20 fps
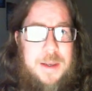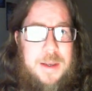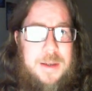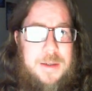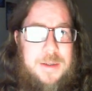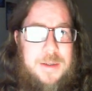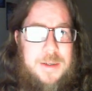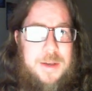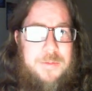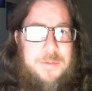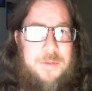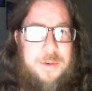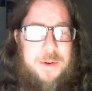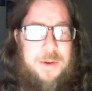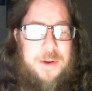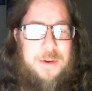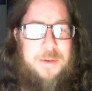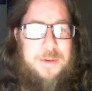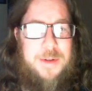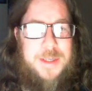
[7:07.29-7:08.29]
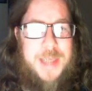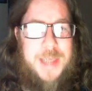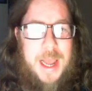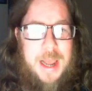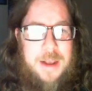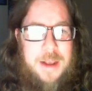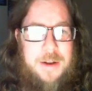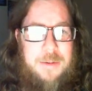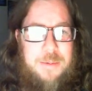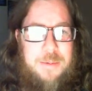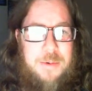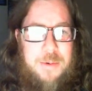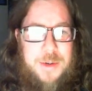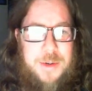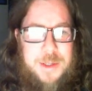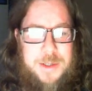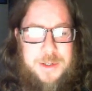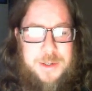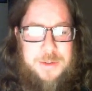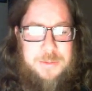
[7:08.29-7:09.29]
except for, you know, its anchor
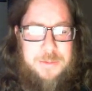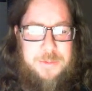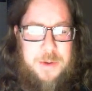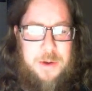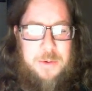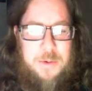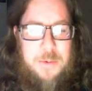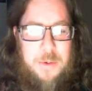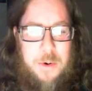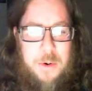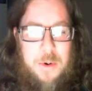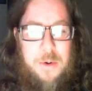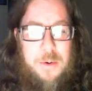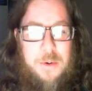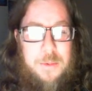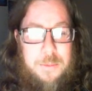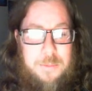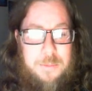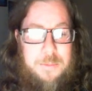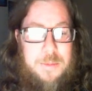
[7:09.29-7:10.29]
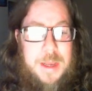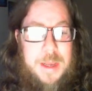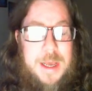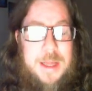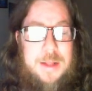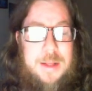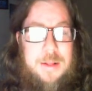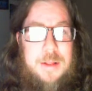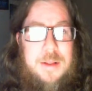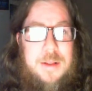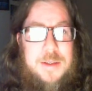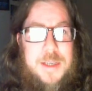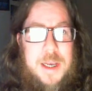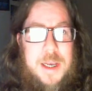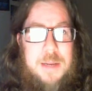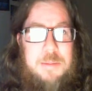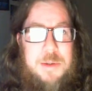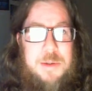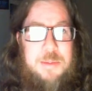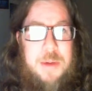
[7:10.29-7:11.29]
points, you know, are in the
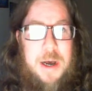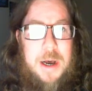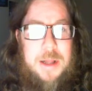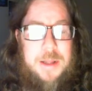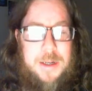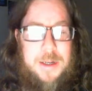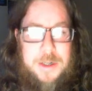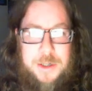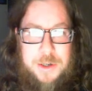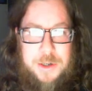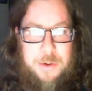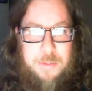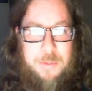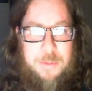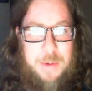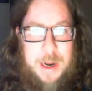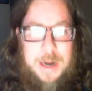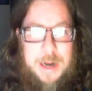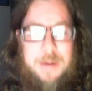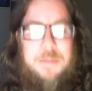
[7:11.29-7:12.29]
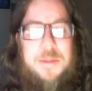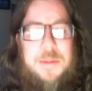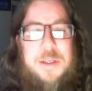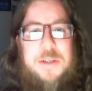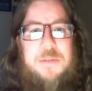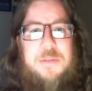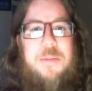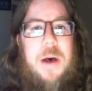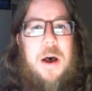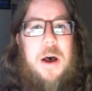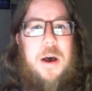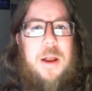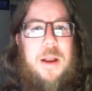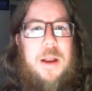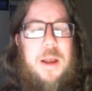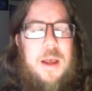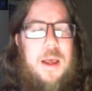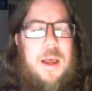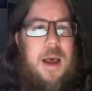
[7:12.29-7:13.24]
same spot. They just don't randomly spawn.